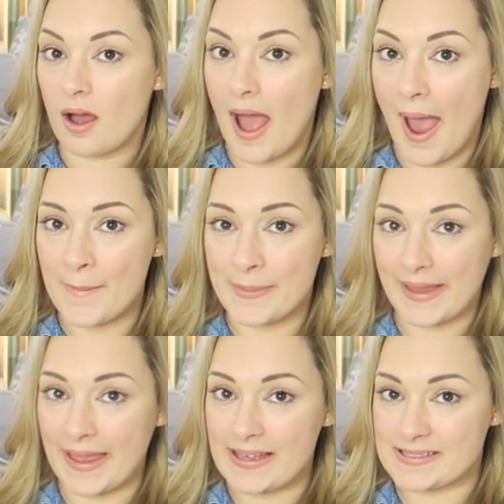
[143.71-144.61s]
how
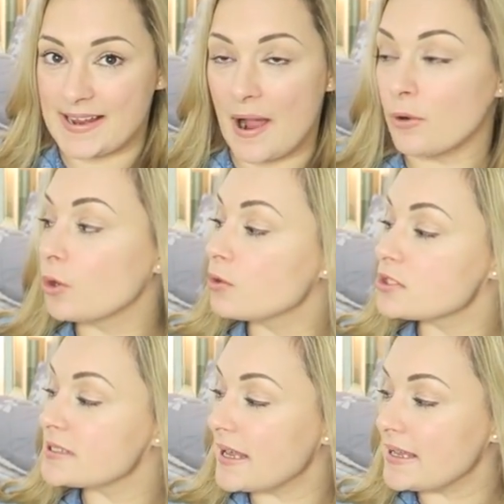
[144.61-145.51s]
big it is and how
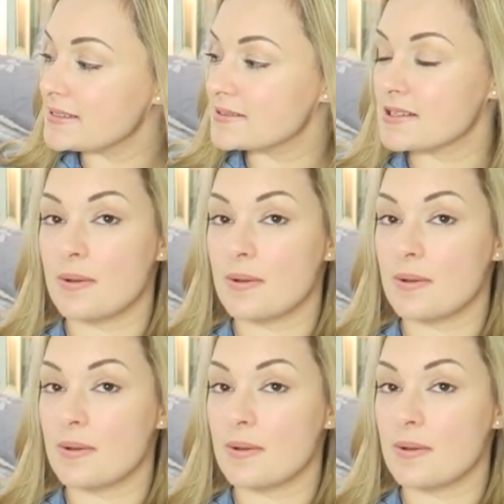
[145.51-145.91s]
gorgeous it is.